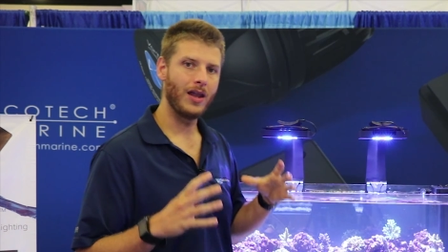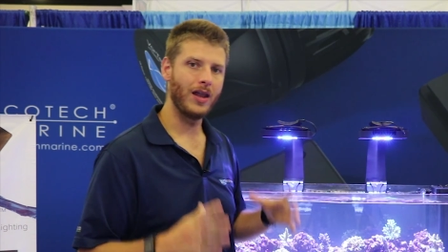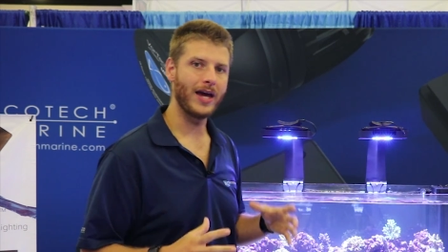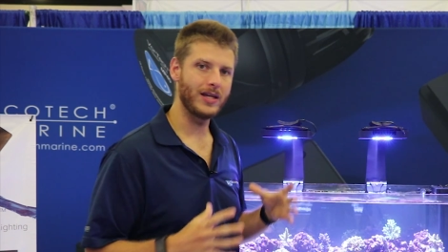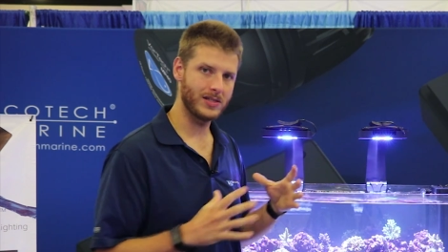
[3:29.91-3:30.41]

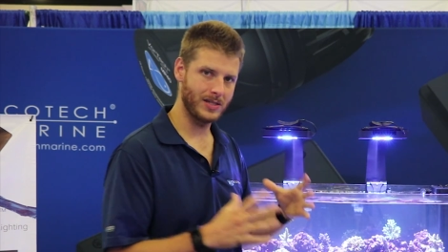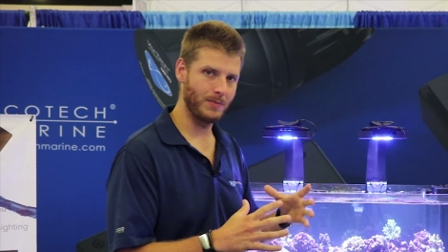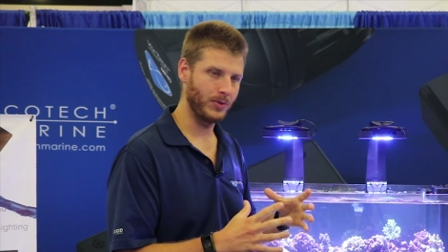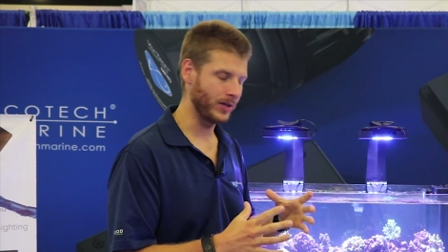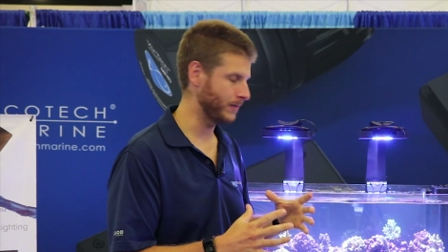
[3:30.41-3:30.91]
light
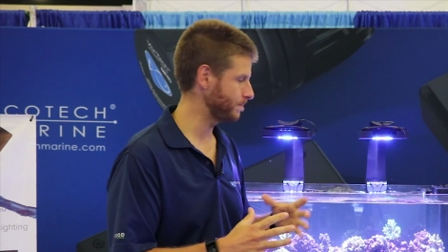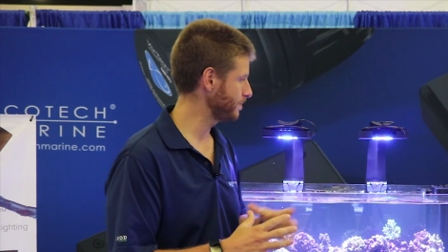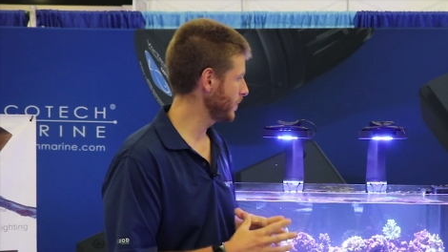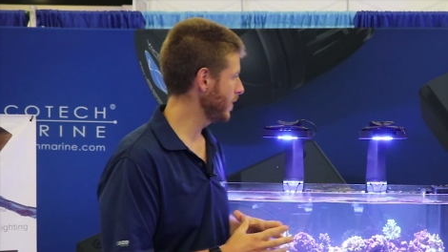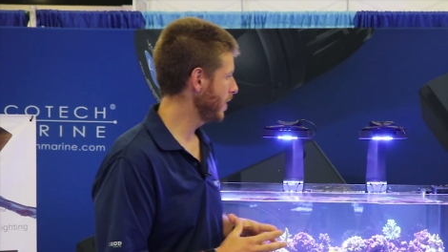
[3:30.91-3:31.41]
assembly.
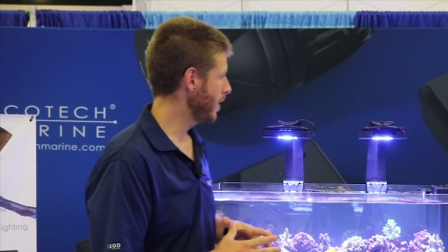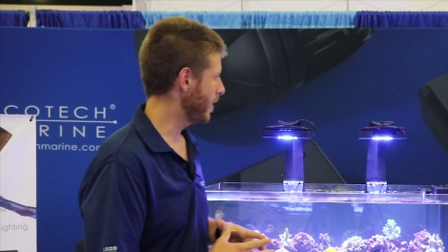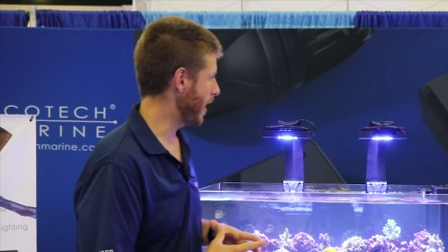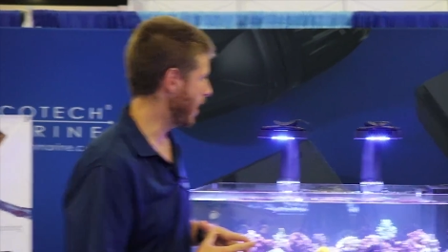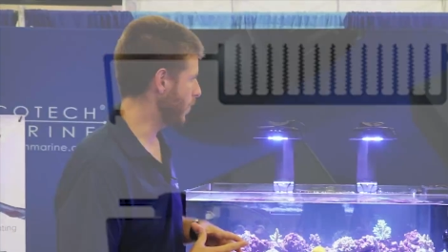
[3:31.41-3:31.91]

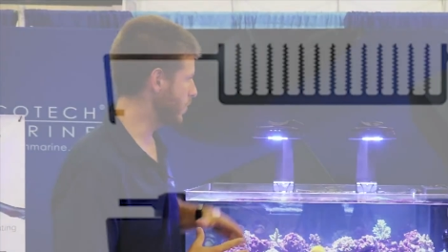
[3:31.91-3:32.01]
Now